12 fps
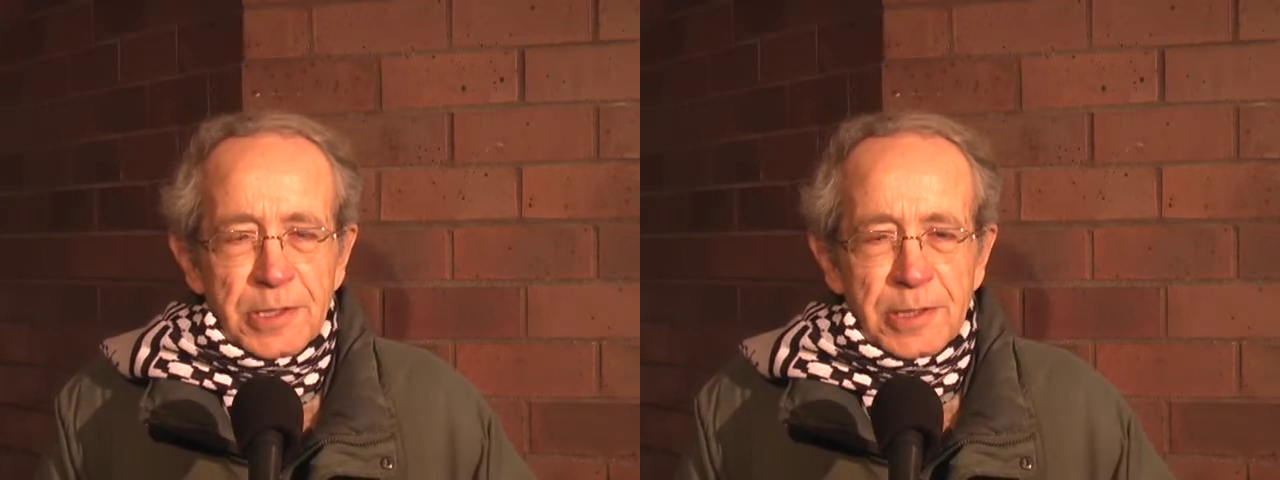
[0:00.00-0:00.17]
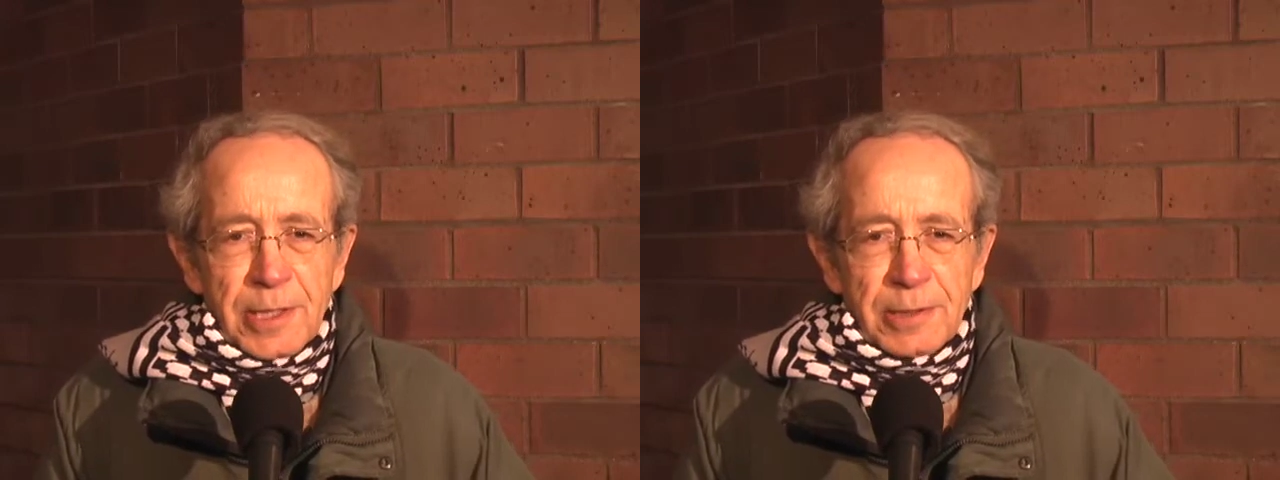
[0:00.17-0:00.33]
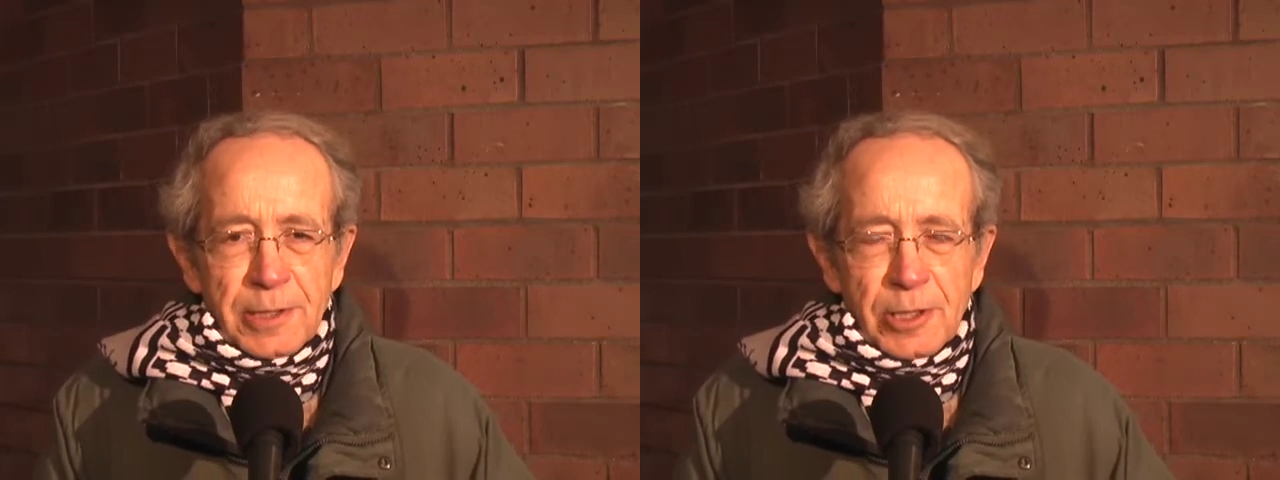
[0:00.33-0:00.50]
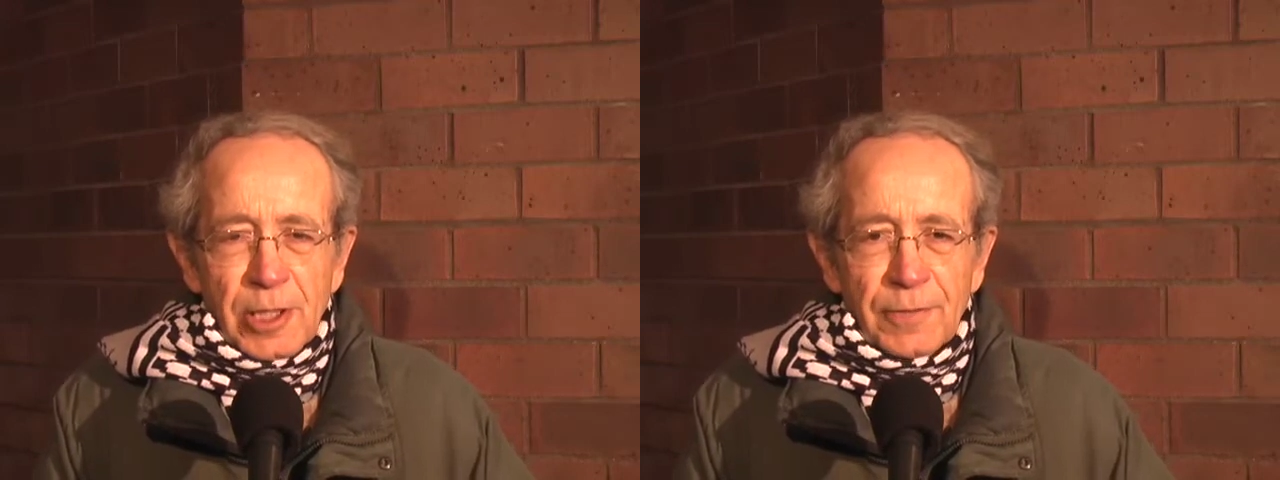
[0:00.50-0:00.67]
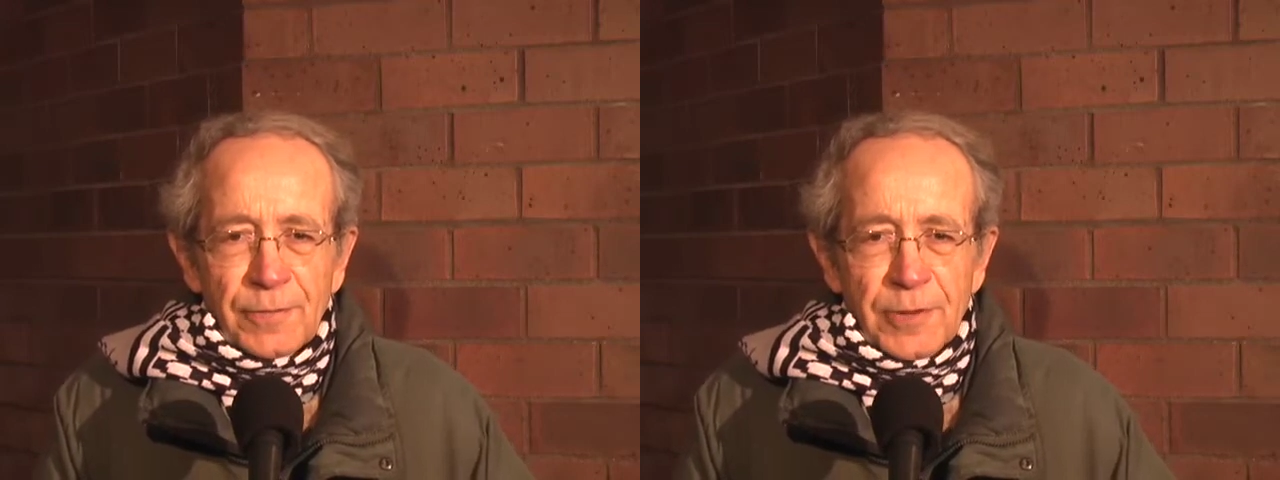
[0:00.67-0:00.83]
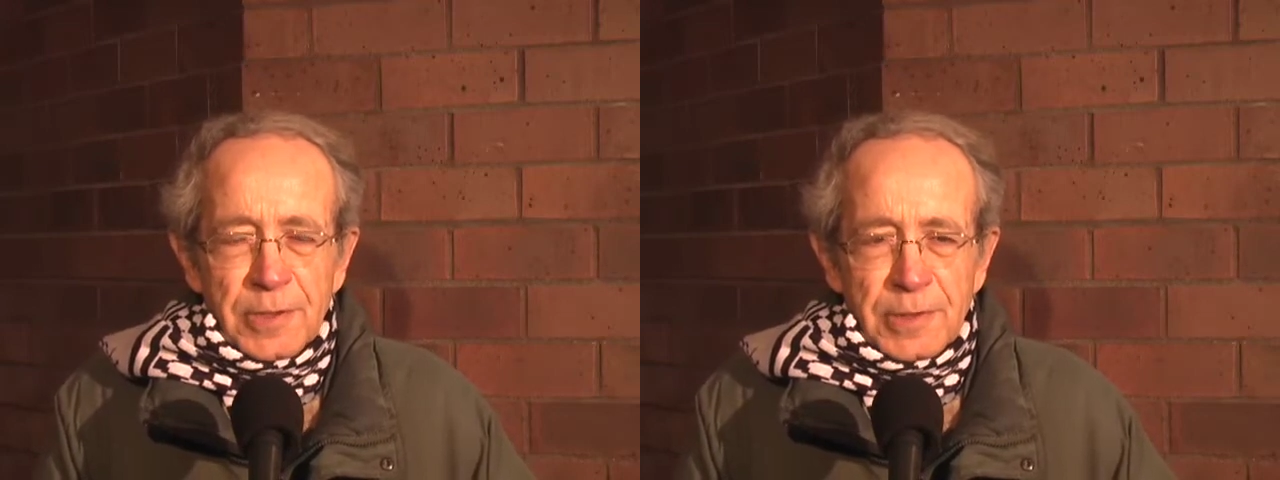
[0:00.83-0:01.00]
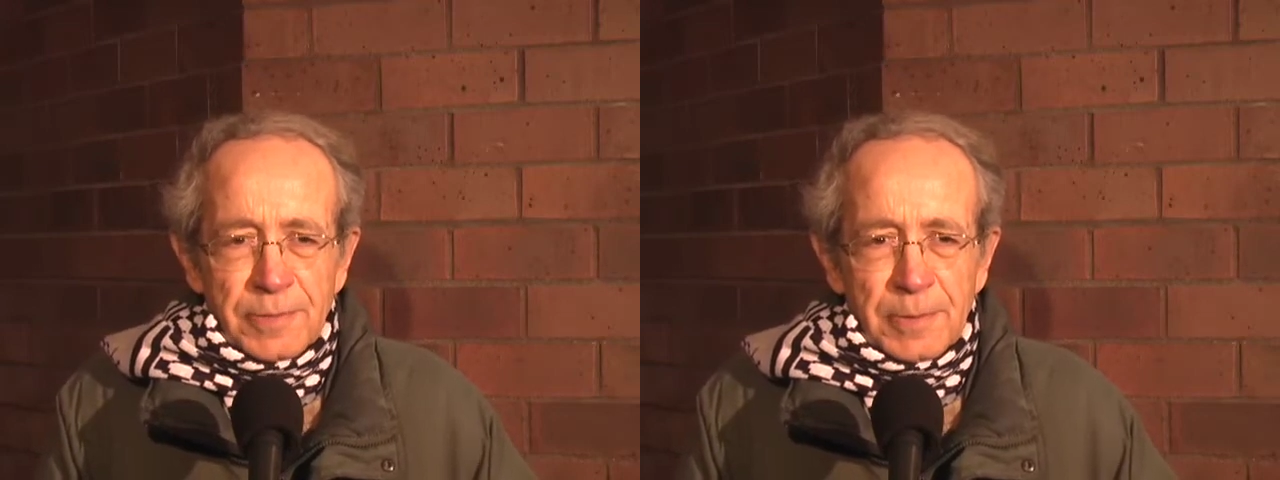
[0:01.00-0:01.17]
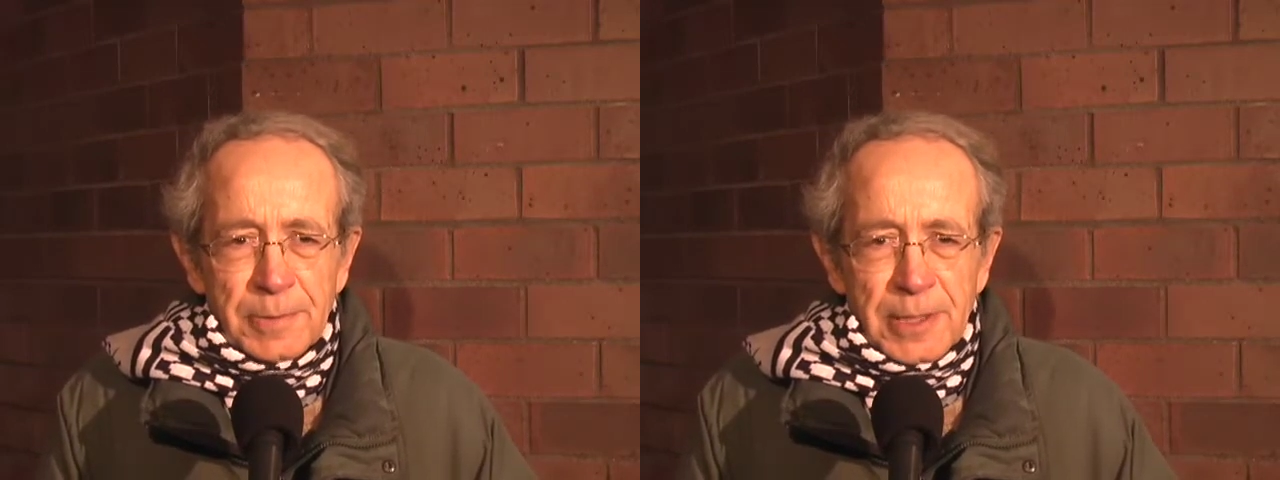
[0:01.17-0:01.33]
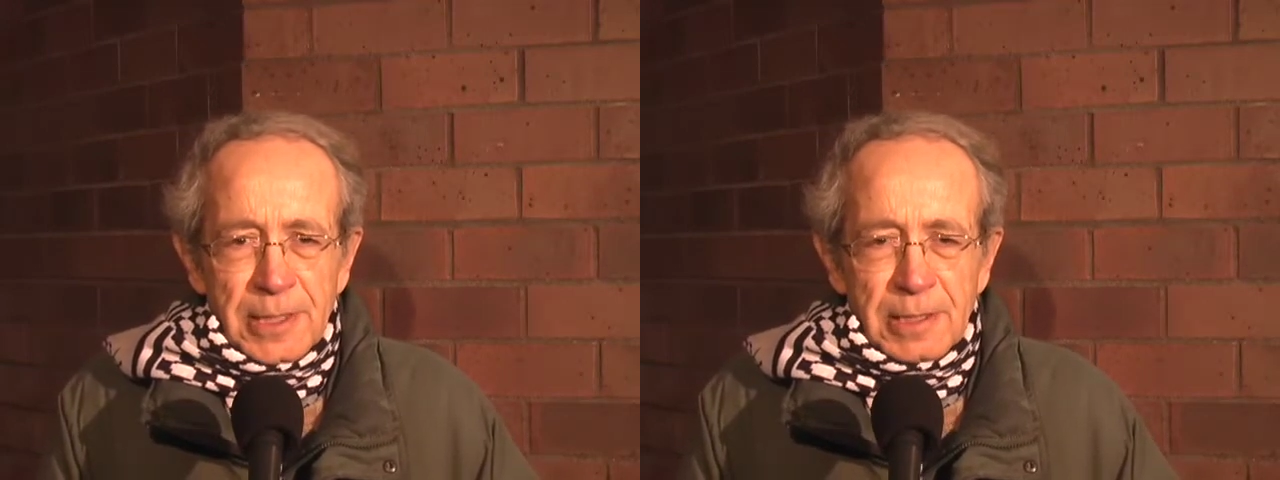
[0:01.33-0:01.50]
That's a conference
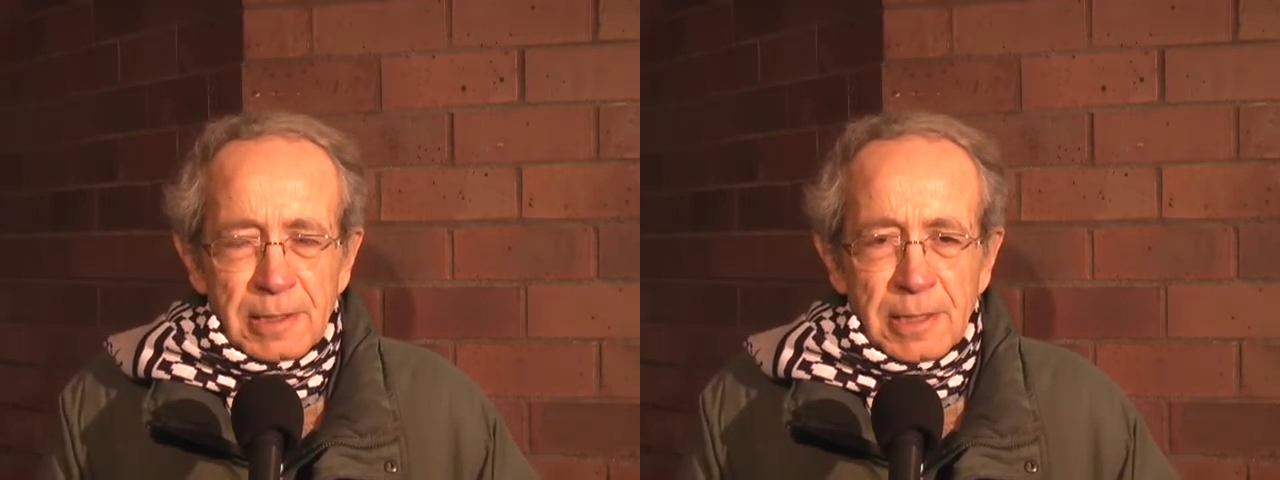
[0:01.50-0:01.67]
from the